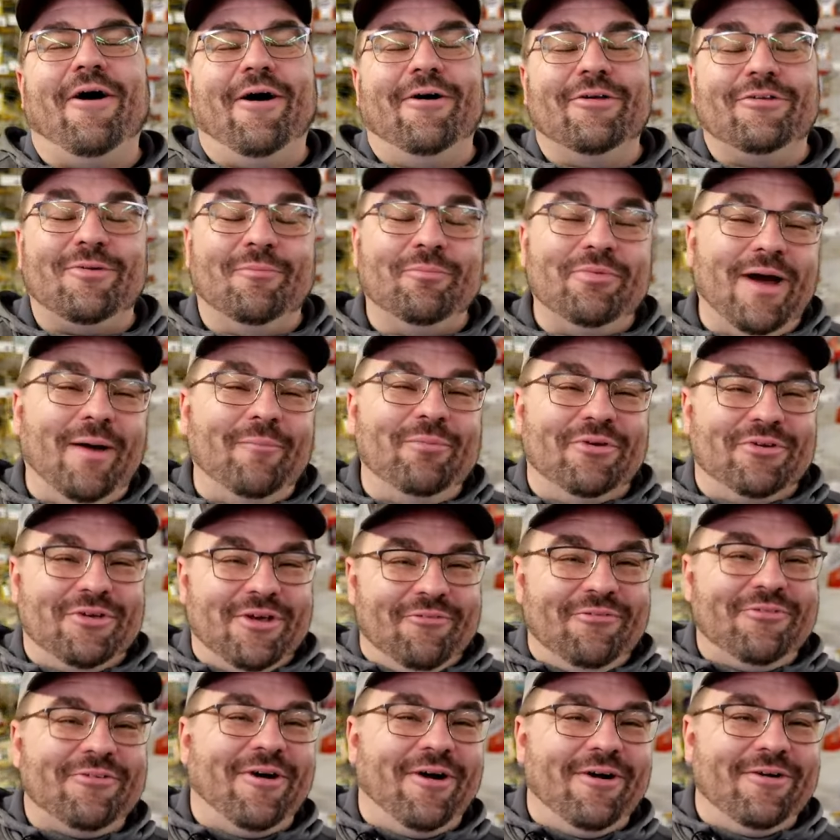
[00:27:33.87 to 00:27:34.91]
sometimes a
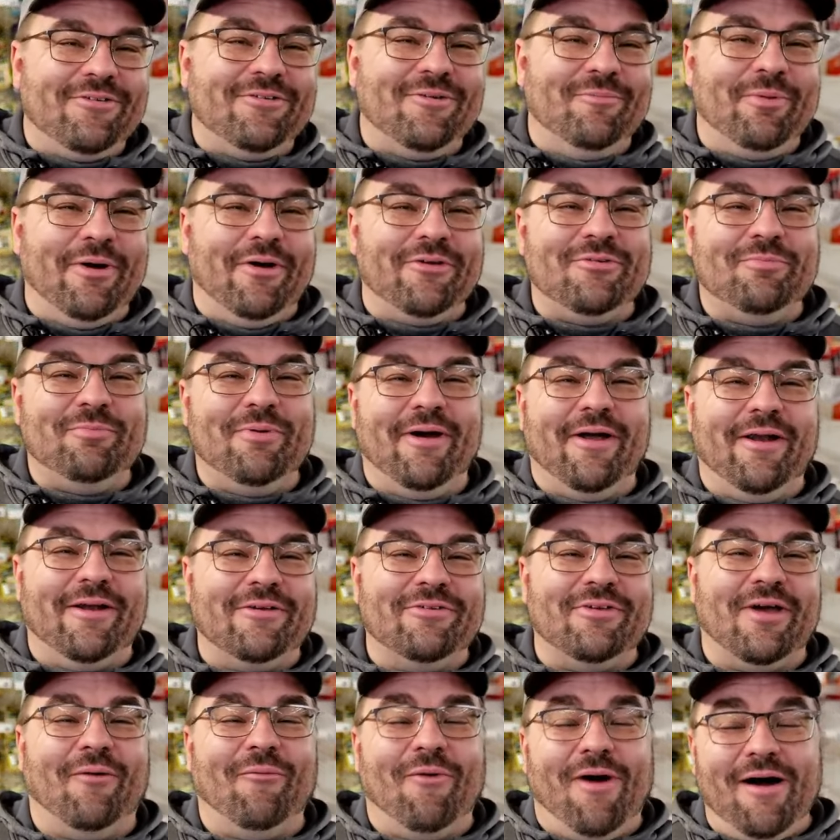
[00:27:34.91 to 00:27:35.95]
gift card's the best bet,
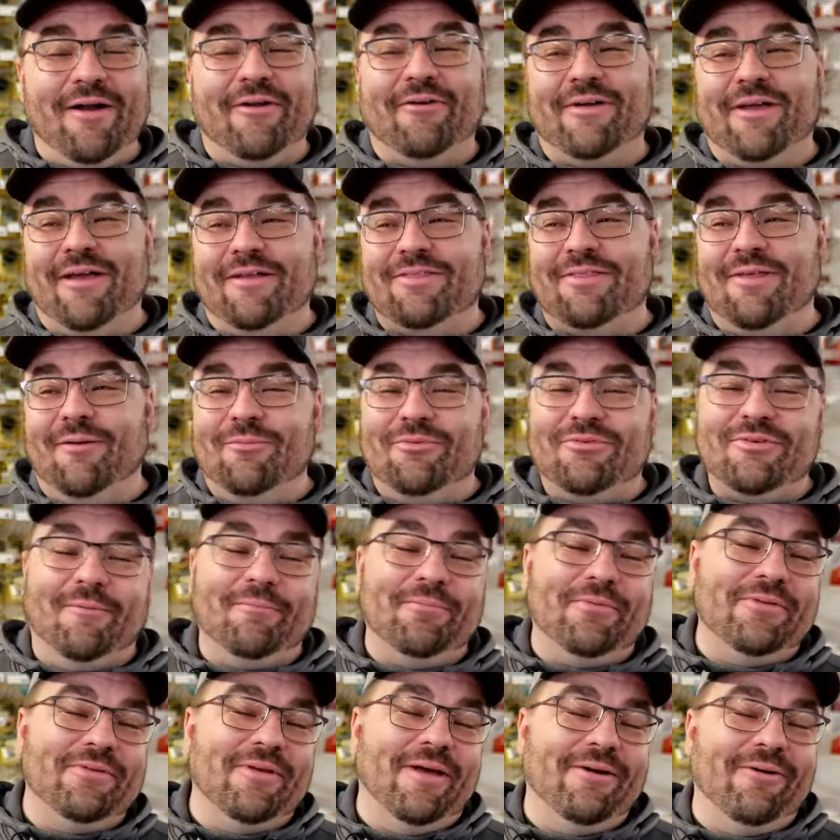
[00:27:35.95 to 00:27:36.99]
because I want to get them
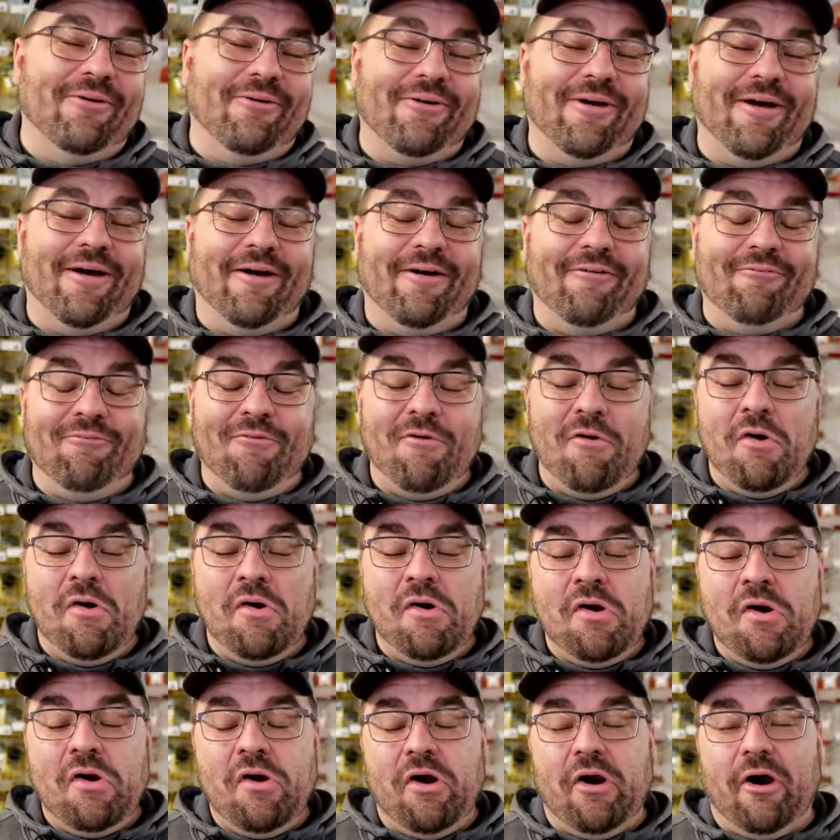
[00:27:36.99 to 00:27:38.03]
something they don't have.
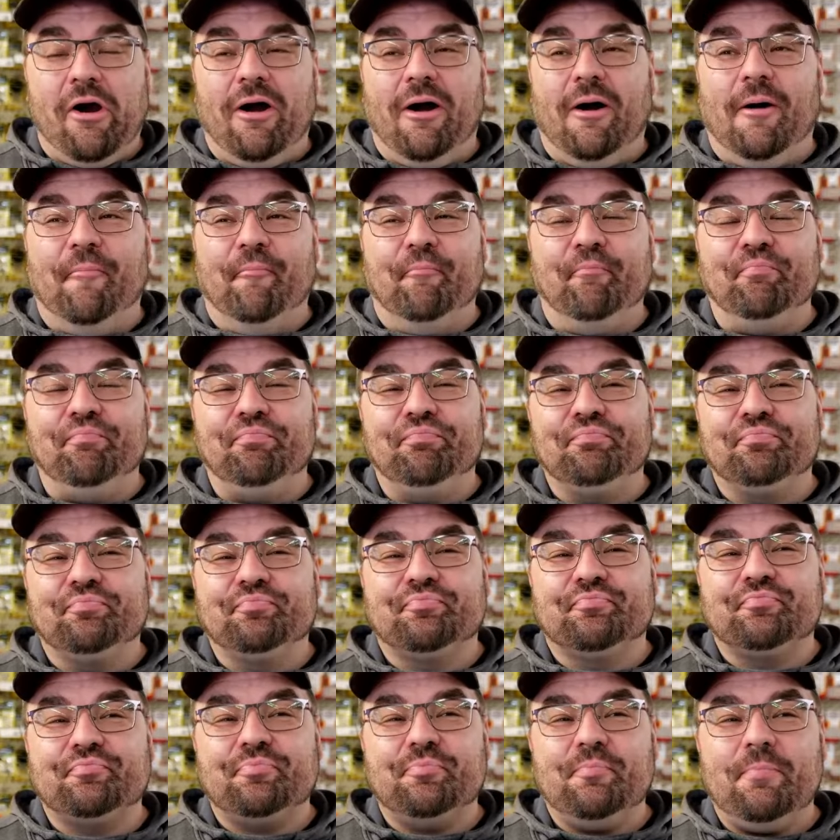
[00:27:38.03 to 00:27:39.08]
I
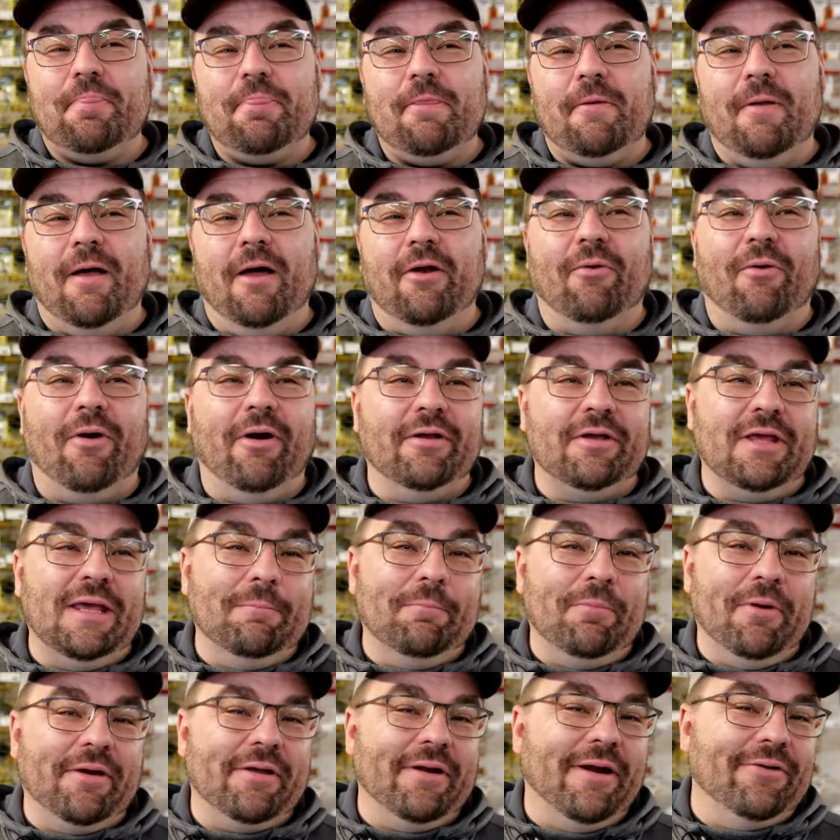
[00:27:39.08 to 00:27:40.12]
don't want to
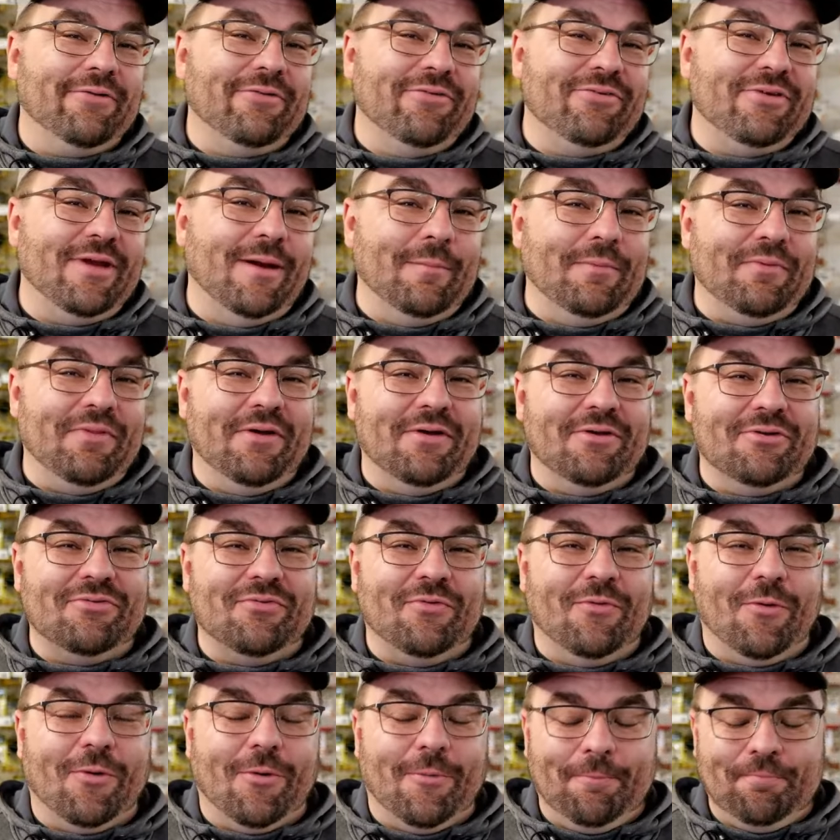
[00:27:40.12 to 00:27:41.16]
keep picking out the same things
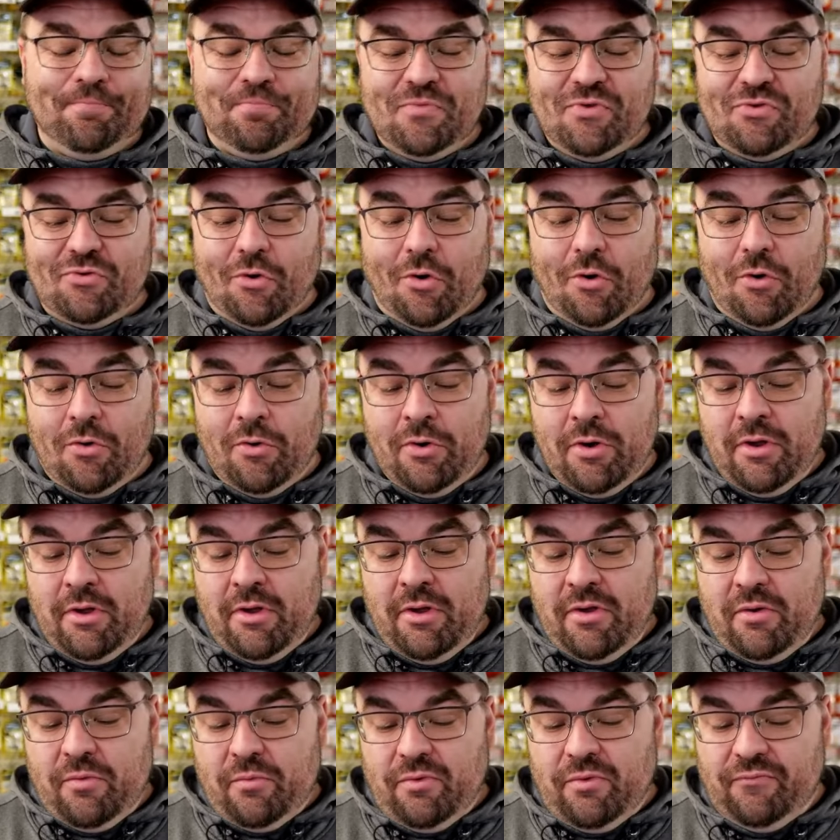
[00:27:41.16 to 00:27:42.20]
for them. So
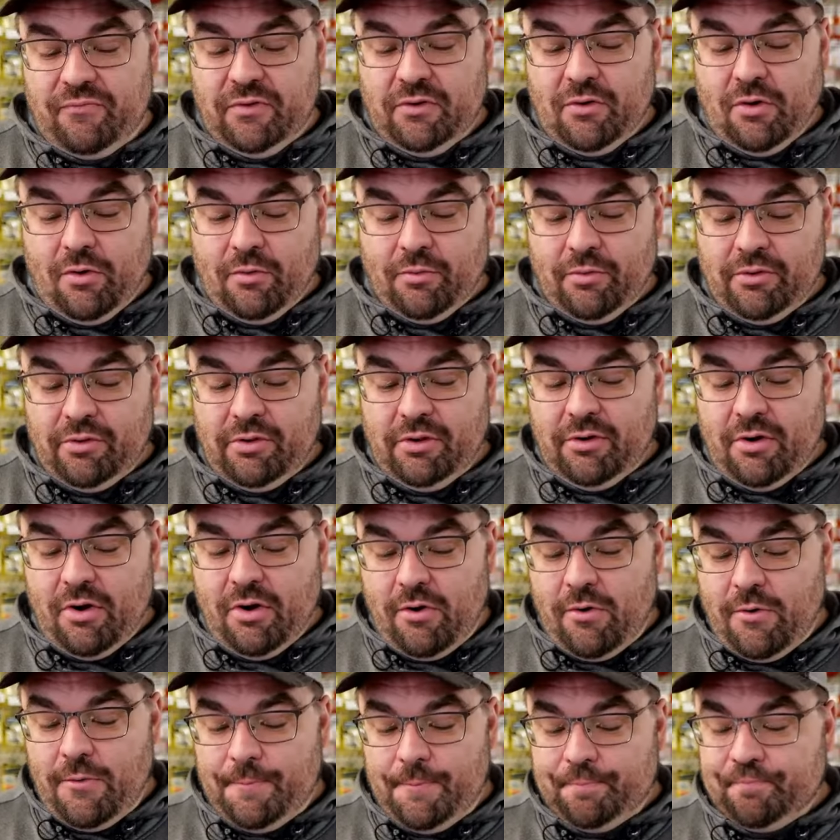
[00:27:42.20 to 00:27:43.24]
if you don't really
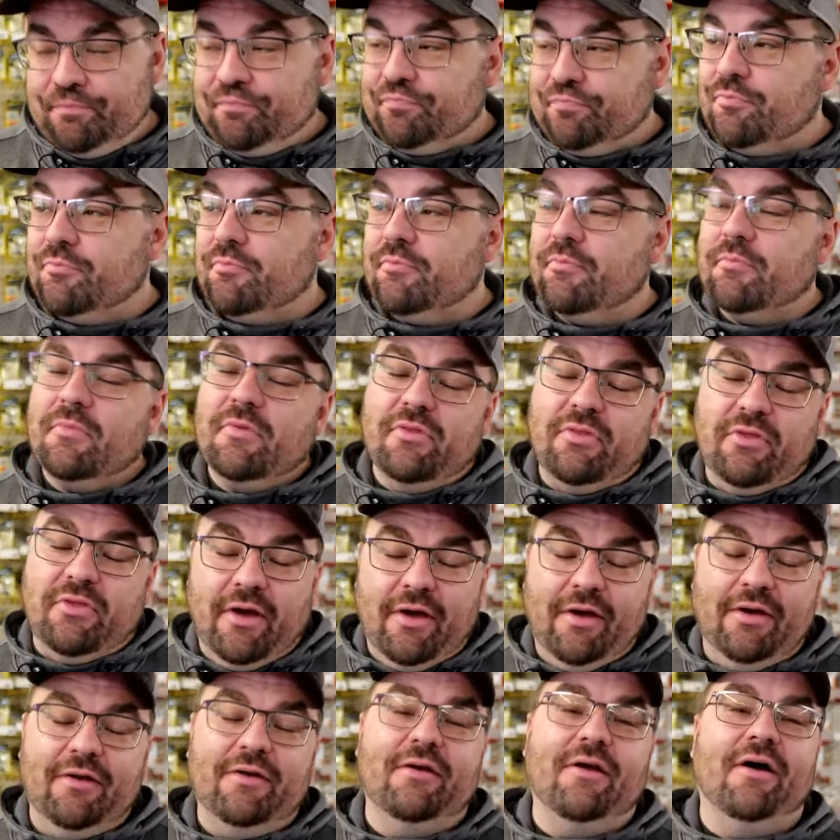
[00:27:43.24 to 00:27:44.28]
know,
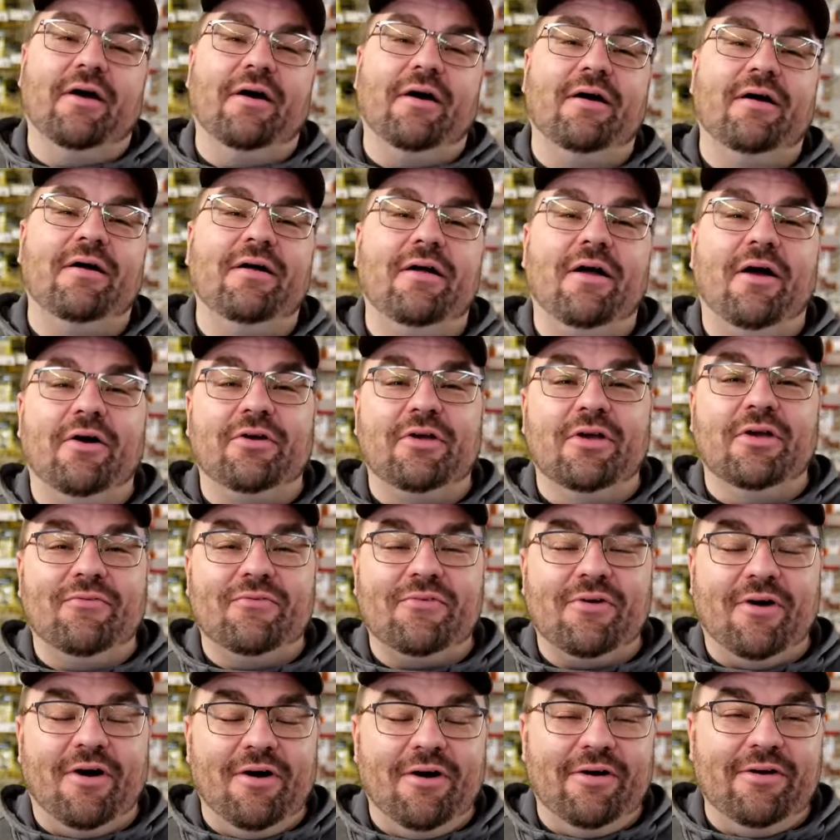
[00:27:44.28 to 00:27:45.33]
then a gift
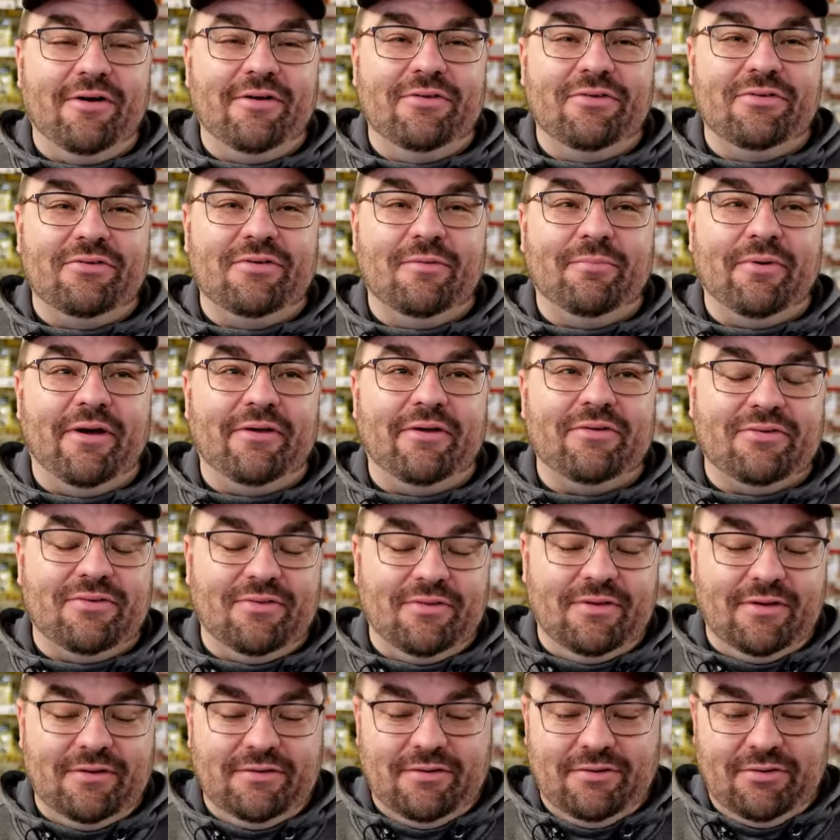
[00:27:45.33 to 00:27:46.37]
card is the best
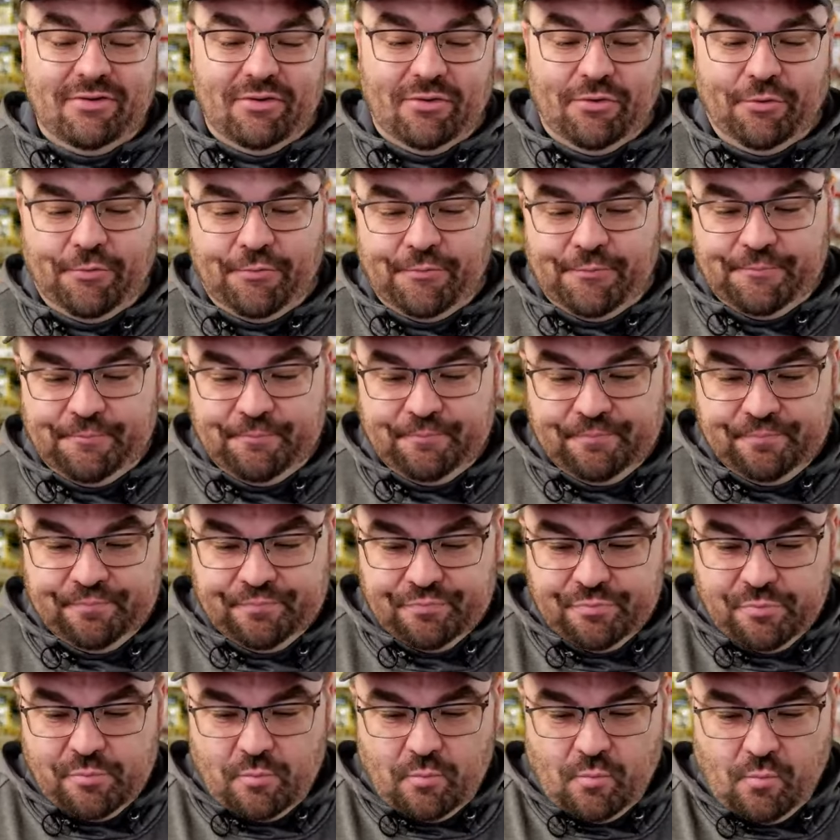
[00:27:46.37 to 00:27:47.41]
thing to do.
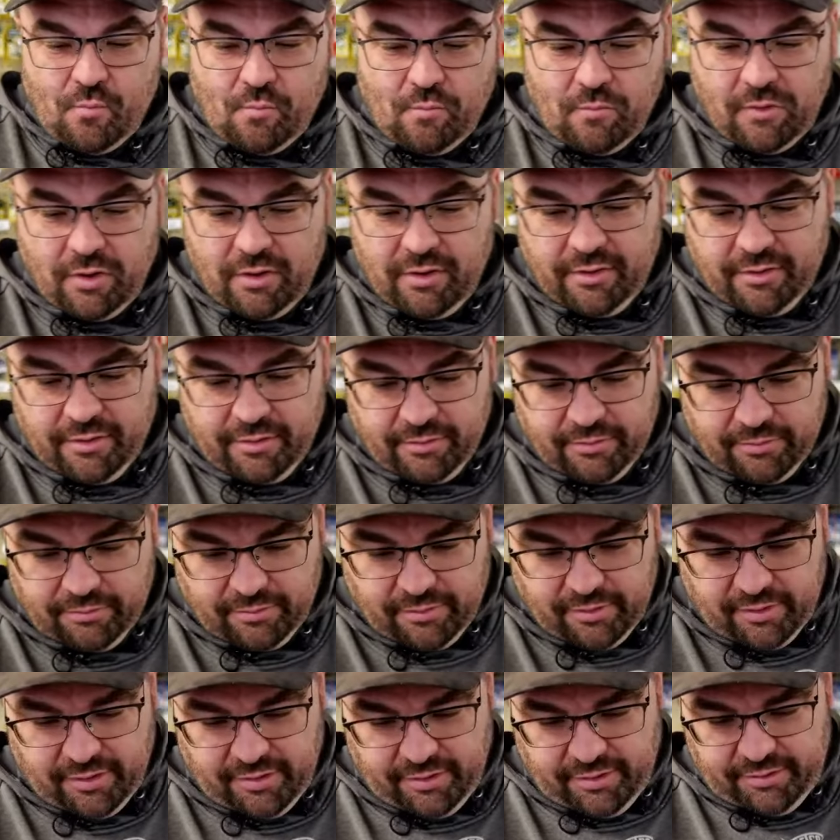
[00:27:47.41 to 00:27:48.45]
All
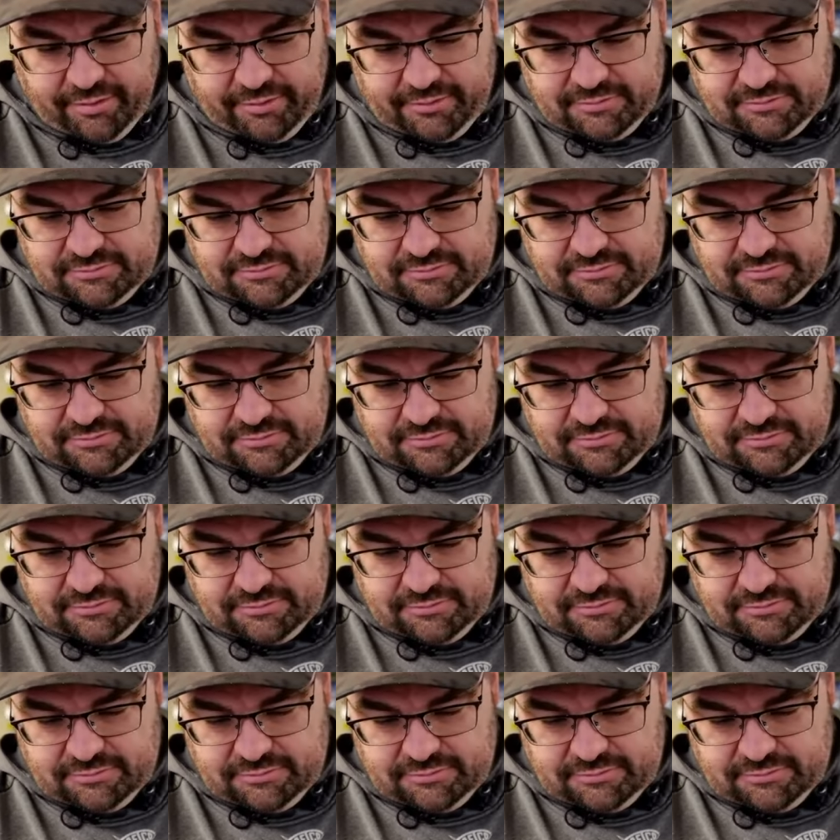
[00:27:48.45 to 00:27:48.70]
right.